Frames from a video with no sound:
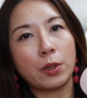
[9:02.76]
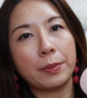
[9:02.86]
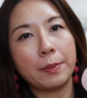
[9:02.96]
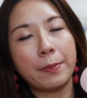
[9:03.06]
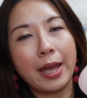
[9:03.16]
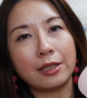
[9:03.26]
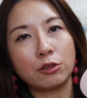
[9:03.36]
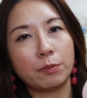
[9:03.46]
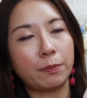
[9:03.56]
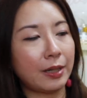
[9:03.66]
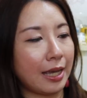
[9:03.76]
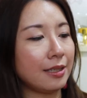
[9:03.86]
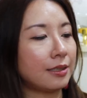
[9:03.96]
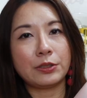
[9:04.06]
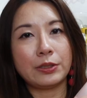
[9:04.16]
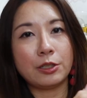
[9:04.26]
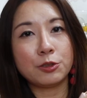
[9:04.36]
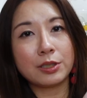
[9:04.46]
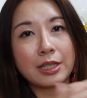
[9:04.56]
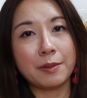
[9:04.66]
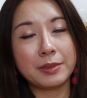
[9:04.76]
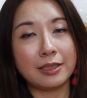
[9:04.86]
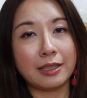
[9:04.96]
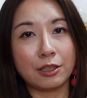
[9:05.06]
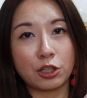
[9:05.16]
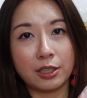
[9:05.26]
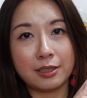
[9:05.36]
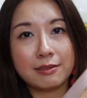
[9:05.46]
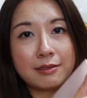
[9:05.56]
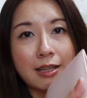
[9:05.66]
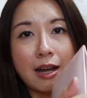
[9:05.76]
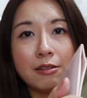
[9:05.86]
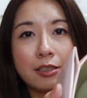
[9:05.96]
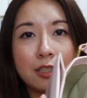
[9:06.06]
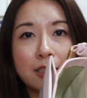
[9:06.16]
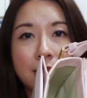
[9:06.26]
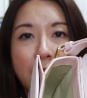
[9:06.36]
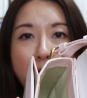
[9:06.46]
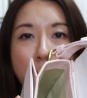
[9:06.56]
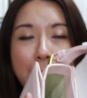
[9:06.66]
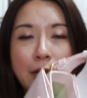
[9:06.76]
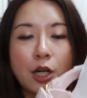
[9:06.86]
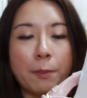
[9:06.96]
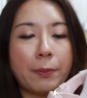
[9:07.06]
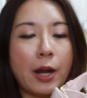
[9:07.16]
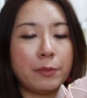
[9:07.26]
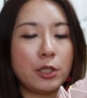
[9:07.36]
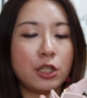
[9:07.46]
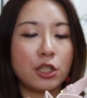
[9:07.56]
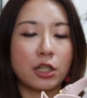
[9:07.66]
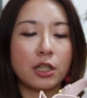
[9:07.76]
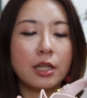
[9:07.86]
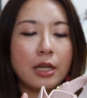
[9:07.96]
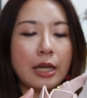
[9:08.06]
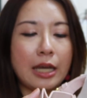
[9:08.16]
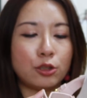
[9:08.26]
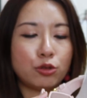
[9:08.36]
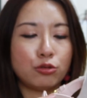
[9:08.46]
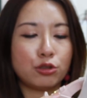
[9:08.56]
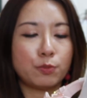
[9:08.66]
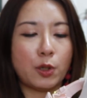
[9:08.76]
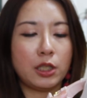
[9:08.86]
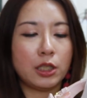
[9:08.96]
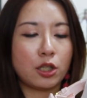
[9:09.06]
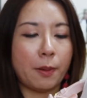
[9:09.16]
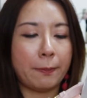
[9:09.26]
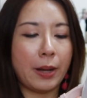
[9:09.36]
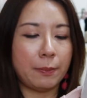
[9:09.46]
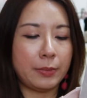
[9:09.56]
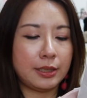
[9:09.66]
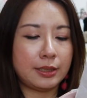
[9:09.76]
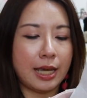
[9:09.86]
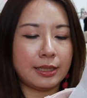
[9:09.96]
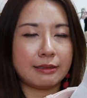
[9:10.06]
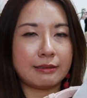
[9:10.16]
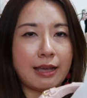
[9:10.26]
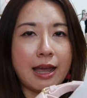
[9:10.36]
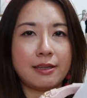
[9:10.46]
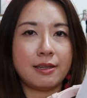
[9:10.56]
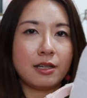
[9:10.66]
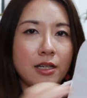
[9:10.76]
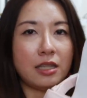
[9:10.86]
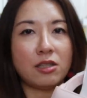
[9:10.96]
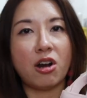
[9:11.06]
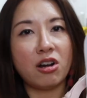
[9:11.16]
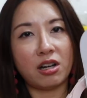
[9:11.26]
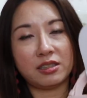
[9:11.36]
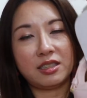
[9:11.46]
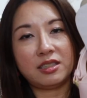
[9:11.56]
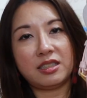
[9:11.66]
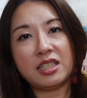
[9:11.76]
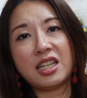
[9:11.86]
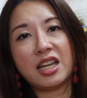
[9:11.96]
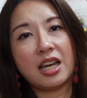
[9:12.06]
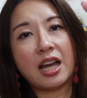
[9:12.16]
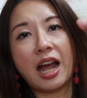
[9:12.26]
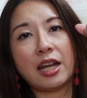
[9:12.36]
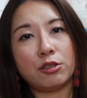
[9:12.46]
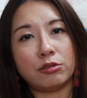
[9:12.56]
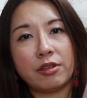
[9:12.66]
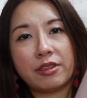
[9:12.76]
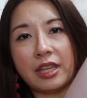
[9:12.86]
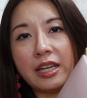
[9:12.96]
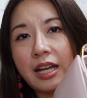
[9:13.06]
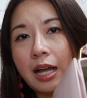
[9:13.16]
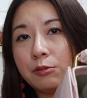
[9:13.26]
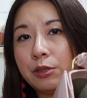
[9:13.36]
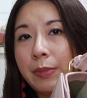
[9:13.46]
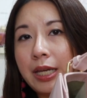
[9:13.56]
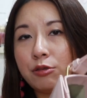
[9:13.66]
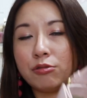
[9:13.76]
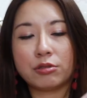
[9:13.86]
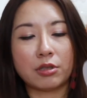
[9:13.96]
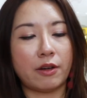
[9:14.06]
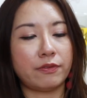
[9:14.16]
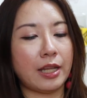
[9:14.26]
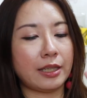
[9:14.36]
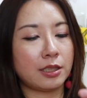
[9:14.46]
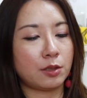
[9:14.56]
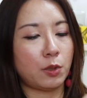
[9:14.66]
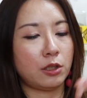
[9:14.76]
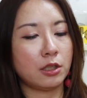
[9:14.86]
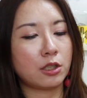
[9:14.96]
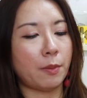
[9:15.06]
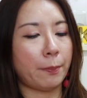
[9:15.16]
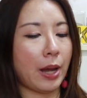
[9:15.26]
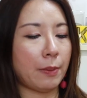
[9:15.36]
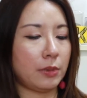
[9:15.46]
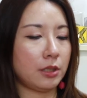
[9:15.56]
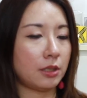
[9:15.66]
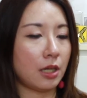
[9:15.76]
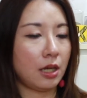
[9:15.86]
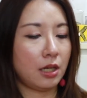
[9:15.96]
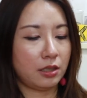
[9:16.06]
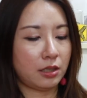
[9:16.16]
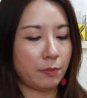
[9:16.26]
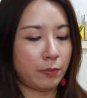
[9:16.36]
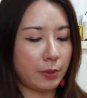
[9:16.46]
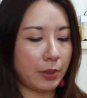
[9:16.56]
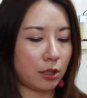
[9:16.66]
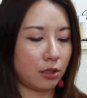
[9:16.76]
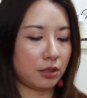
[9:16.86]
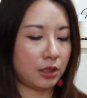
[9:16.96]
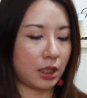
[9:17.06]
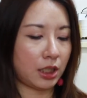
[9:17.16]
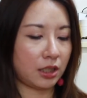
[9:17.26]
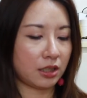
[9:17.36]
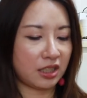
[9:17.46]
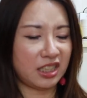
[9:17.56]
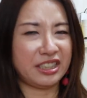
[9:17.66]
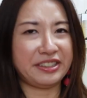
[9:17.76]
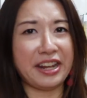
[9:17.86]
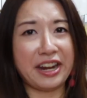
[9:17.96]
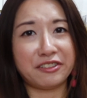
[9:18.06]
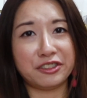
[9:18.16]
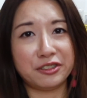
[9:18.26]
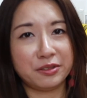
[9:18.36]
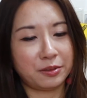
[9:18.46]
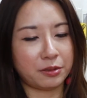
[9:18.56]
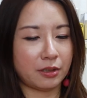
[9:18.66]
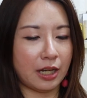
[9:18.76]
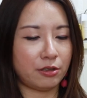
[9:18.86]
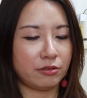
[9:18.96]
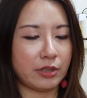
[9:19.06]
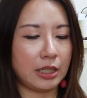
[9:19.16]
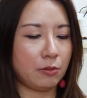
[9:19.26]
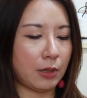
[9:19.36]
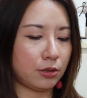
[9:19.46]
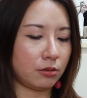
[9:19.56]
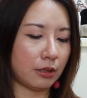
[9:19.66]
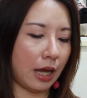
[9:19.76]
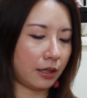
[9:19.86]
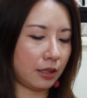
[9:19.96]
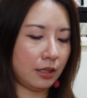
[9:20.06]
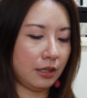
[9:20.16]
pop it back into place so it also comes in the accordion style there is like one big compartment here and two smaller compartments at the side here in all honesty i don't think i will make use of like the smaller compartments simply because they're kind of narrow so i don't really want to like